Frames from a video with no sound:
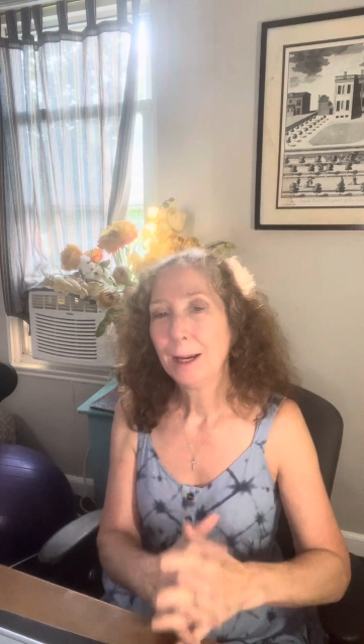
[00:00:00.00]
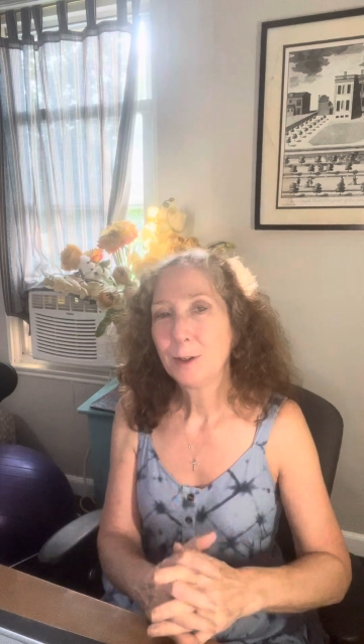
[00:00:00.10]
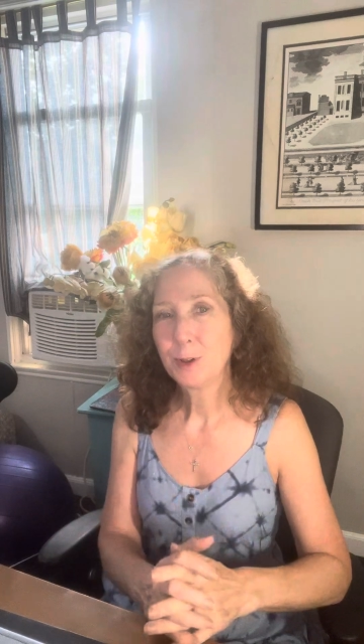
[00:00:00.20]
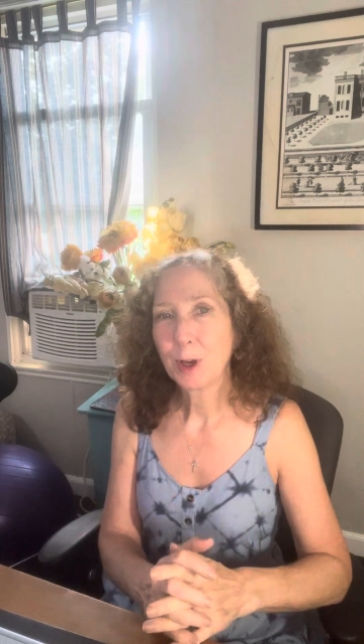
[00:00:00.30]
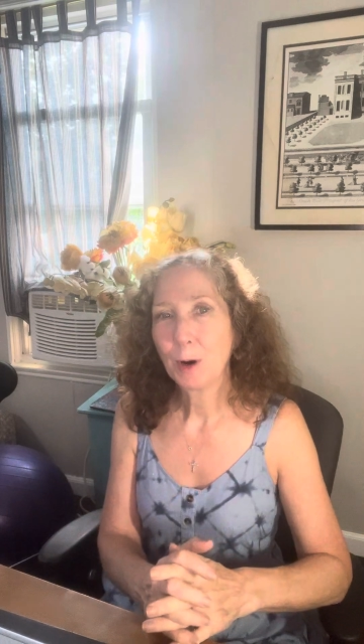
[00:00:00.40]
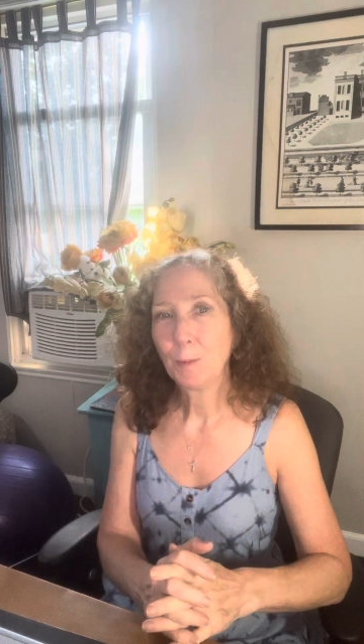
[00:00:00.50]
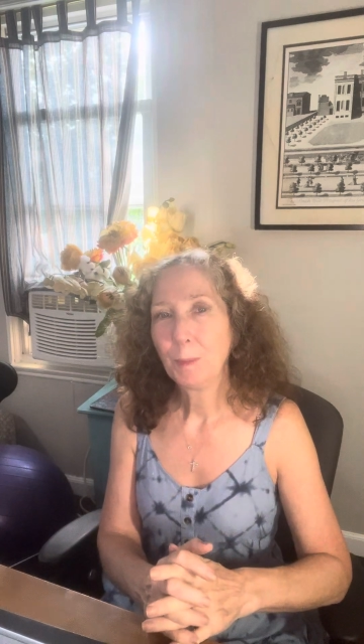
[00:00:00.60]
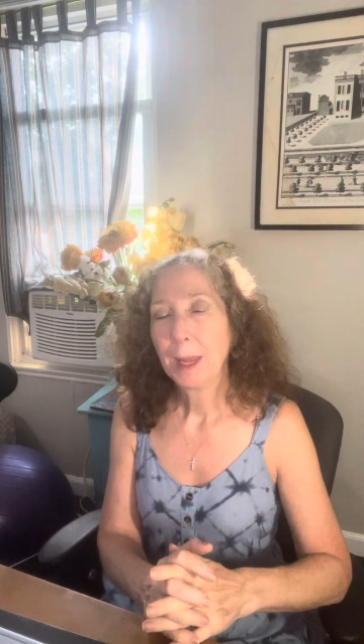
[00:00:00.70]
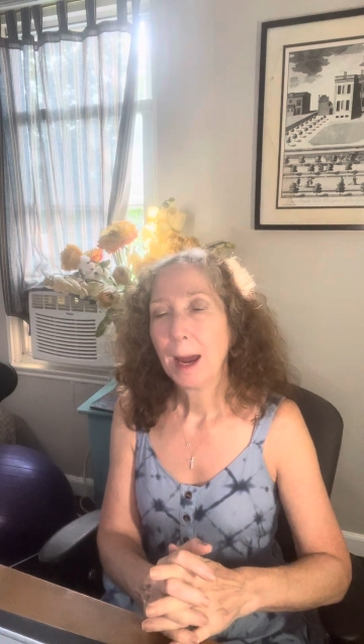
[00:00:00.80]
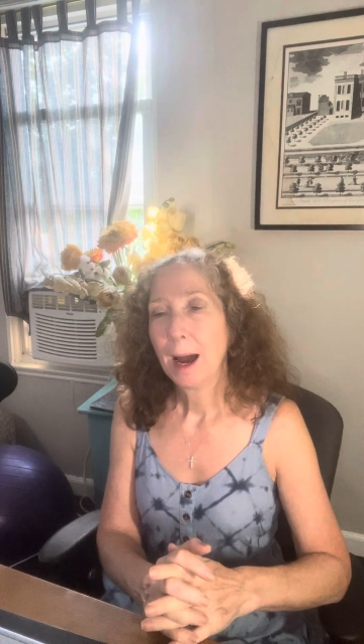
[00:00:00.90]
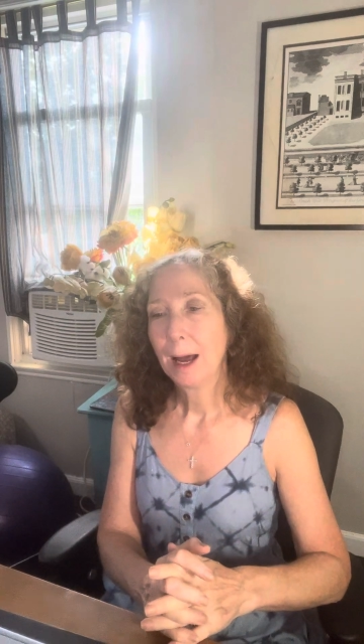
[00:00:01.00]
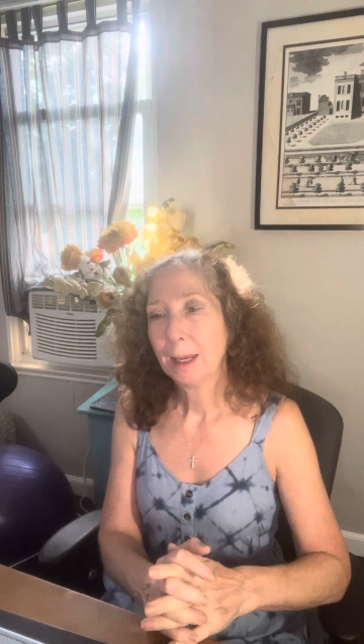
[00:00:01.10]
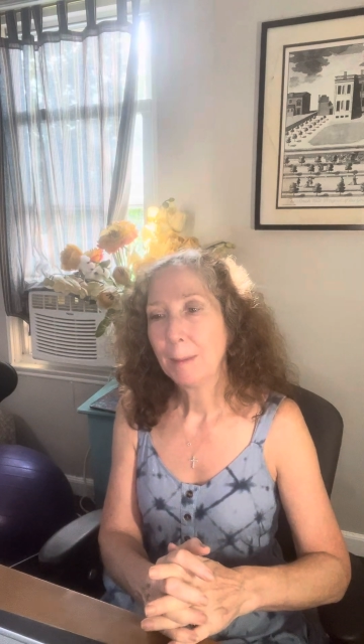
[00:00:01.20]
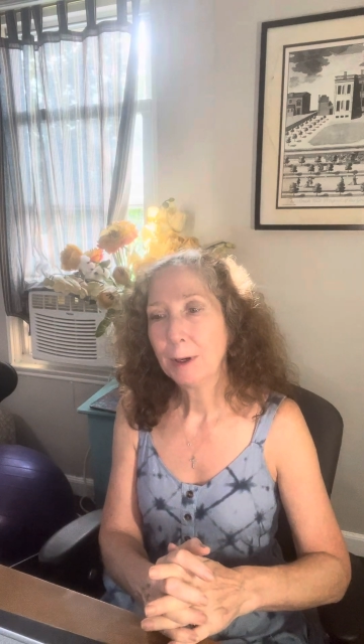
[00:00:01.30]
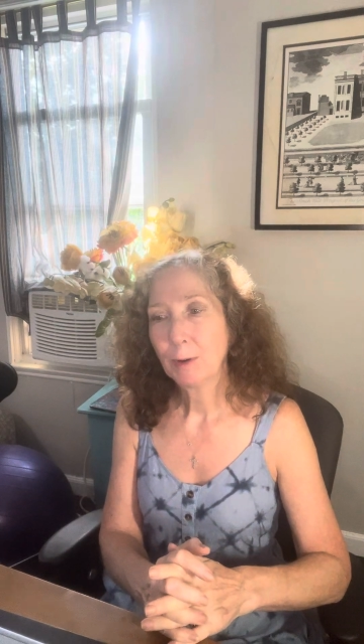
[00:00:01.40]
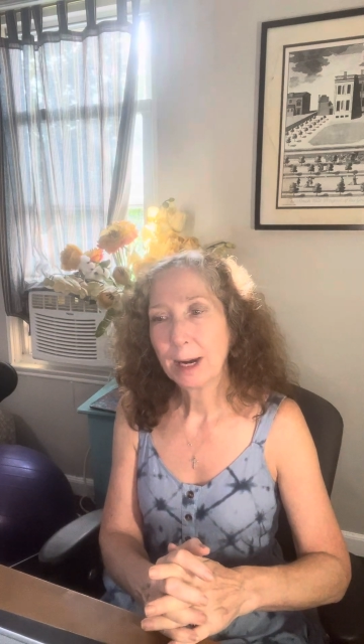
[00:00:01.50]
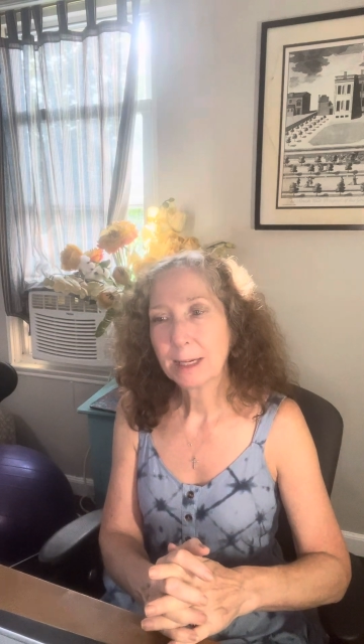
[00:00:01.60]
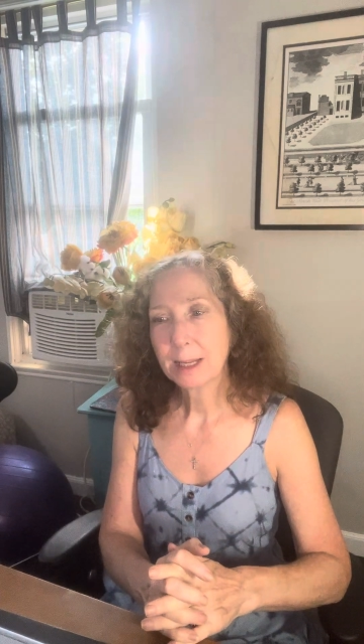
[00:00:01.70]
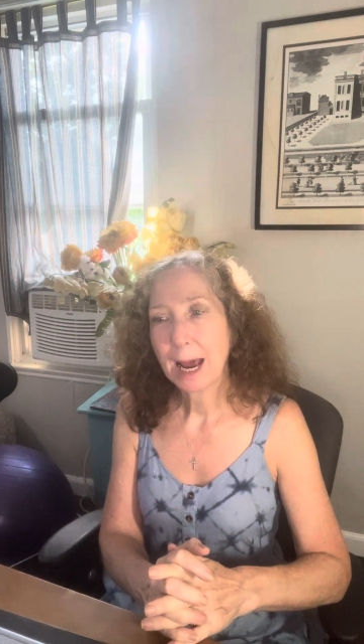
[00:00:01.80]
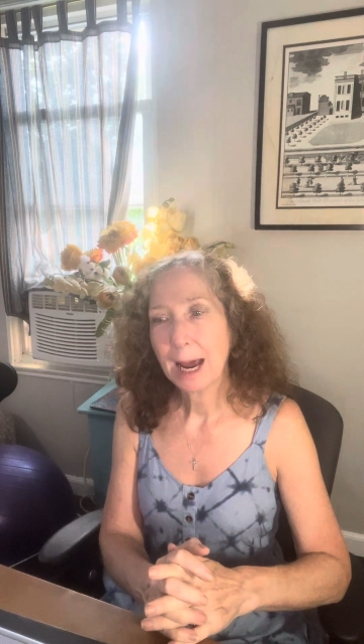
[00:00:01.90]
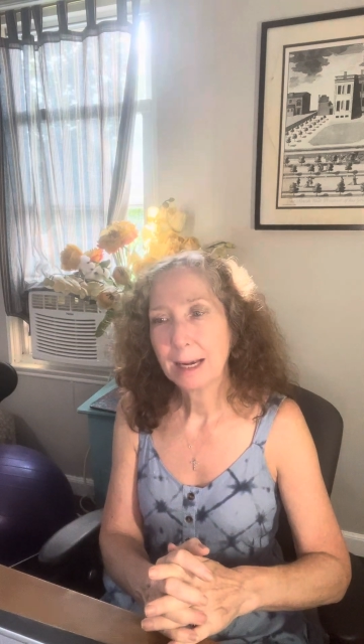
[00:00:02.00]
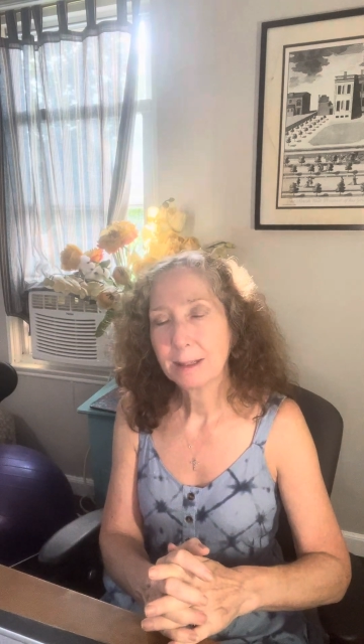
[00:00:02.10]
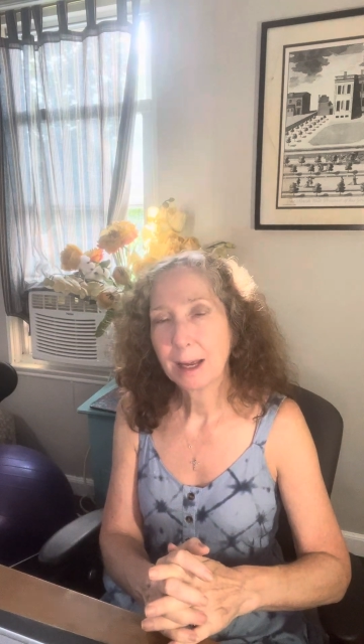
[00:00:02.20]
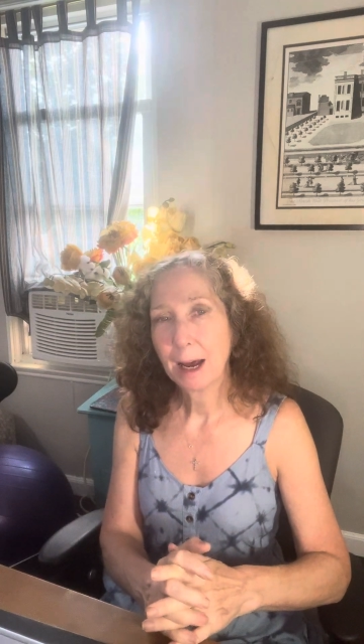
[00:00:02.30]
So lemongrass has